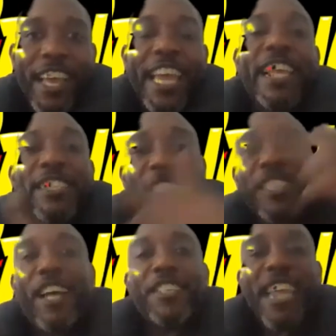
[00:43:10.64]
in
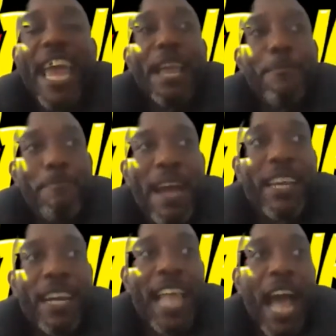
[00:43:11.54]
such a
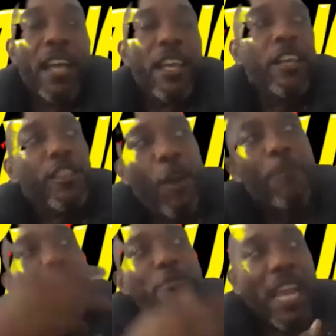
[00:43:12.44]
manner that Yo, me
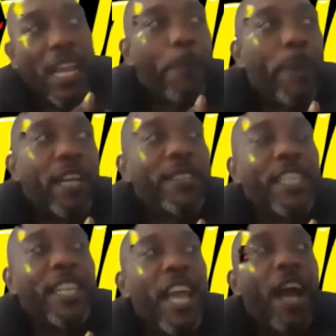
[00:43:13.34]
rate that
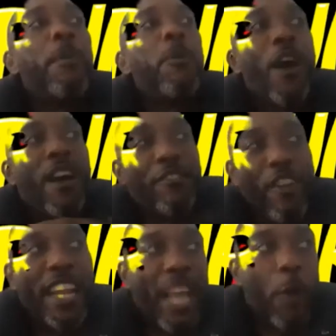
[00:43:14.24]
person. Yeah, a work
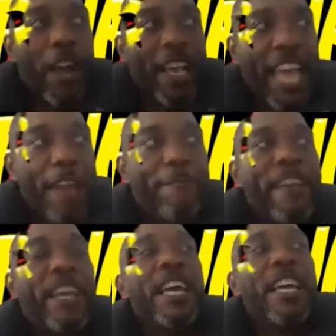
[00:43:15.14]
rate their work
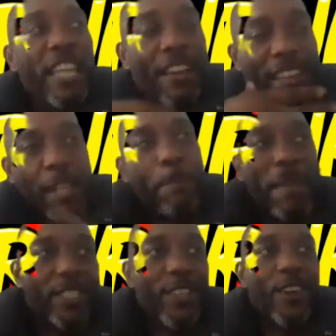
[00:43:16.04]
ethic. They had the
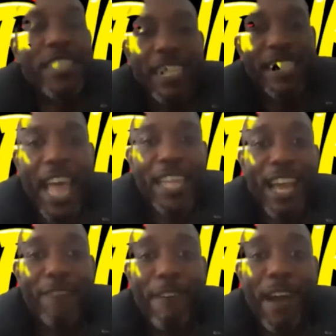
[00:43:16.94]
big songs, this, that, the
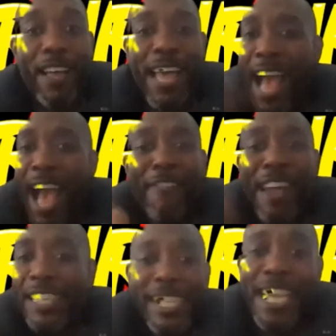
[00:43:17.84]
other. I've had
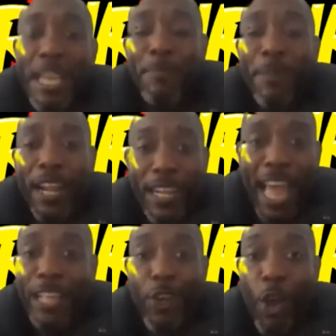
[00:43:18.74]
a team
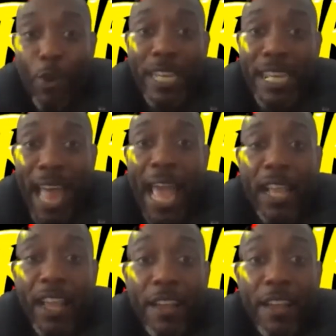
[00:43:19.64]
like totally like